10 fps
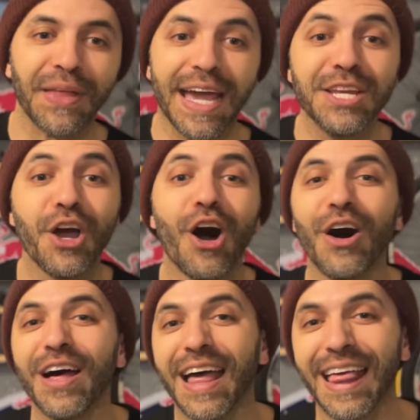And
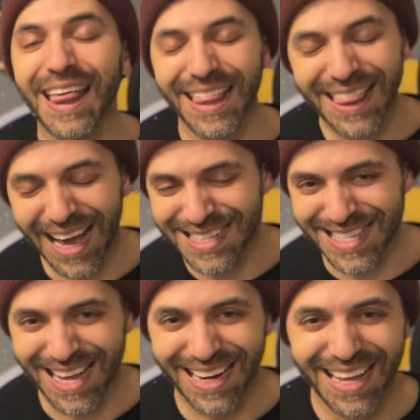y'all, that's
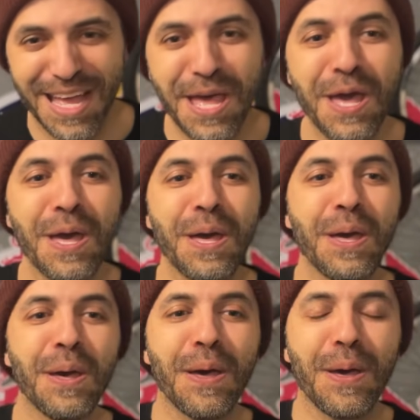it.
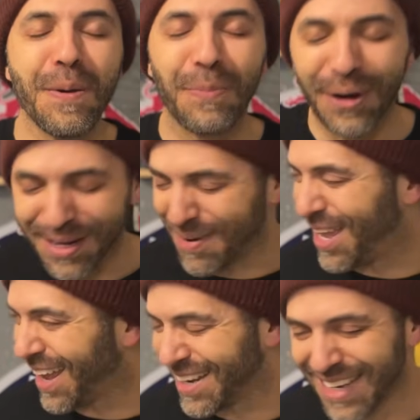Pretty
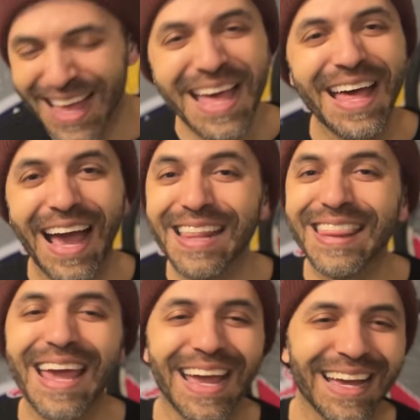much, I
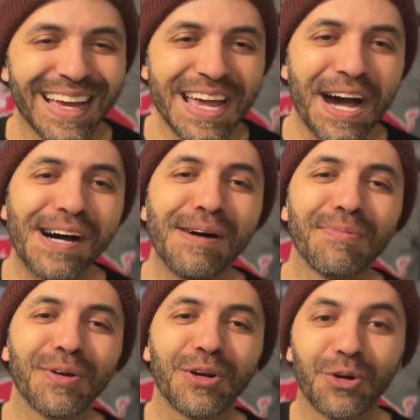think.
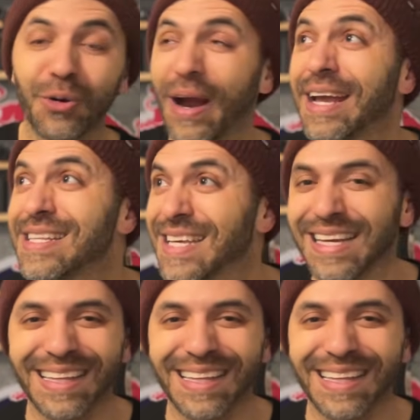Crazy.